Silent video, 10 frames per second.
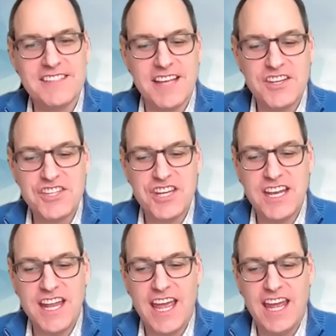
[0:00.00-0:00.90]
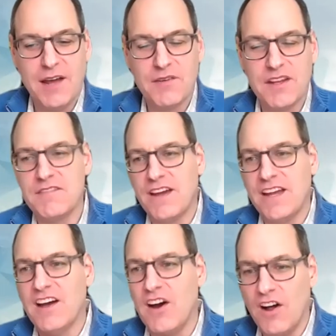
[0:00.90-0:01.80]
session, and I'm going to
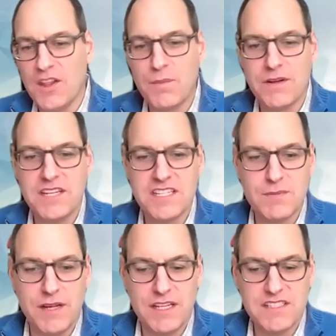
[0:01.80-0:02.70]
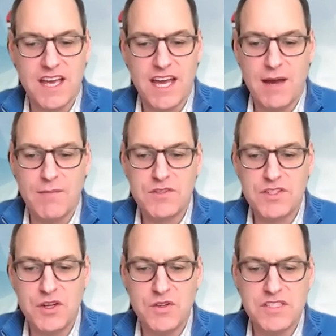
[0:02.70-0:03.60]
invite all the participants
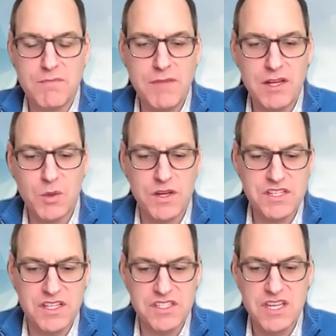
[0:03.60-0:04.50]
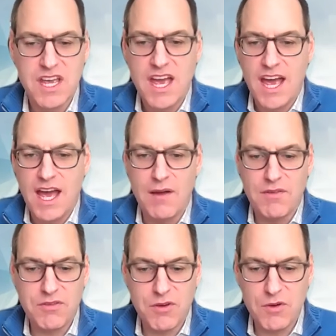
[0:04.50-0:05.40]
to submit questions
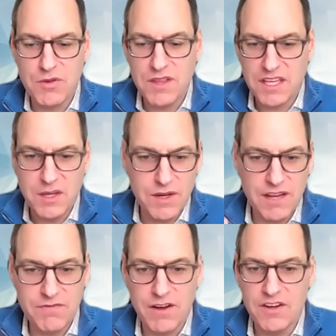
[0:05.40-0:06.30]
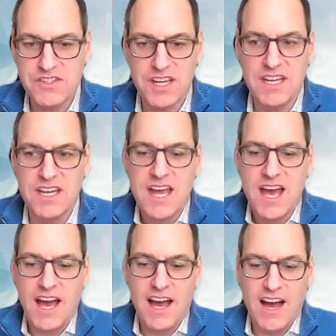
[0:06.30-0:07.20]
through the Q&A function.
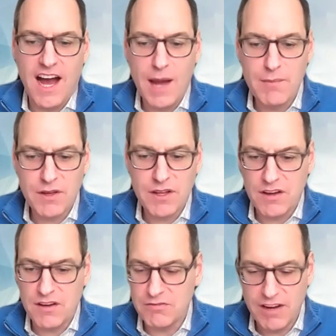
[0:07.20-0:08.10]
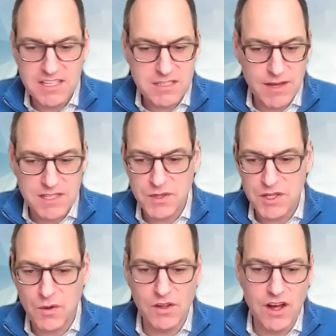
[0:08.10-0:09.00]
I'm going to raise them as we
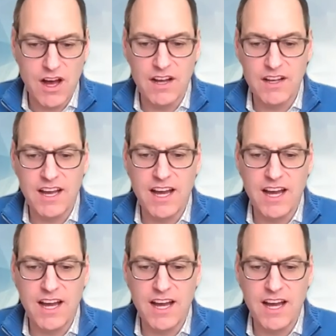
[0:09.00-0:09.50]
go along,